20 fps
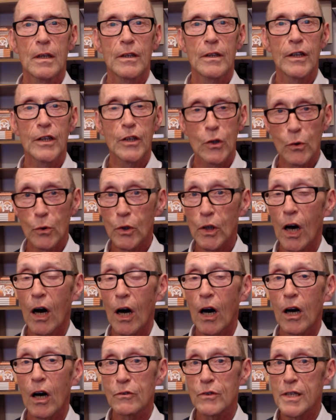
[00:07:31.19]
That your
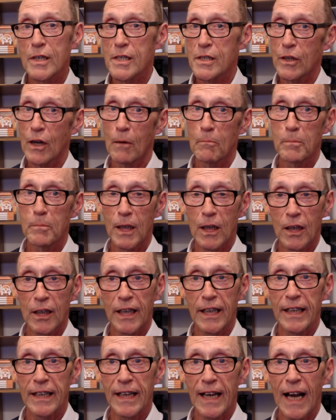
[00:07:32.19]
car is not
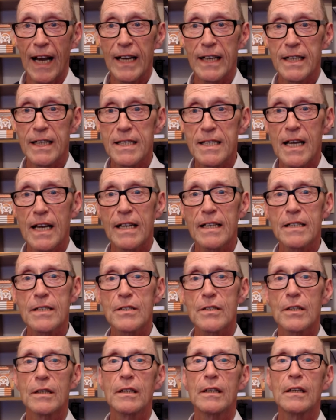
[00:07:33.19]
blocking
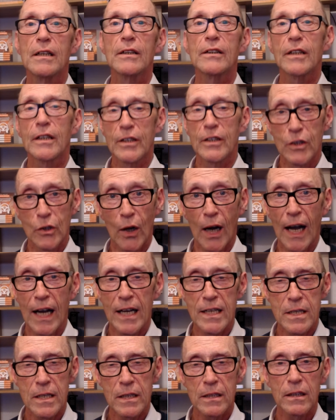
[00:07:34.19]
access, that your
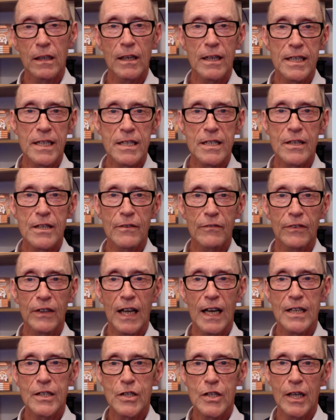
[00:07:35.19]
hazard lights are
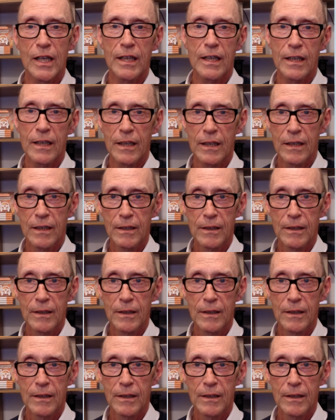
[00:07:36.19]
flashing,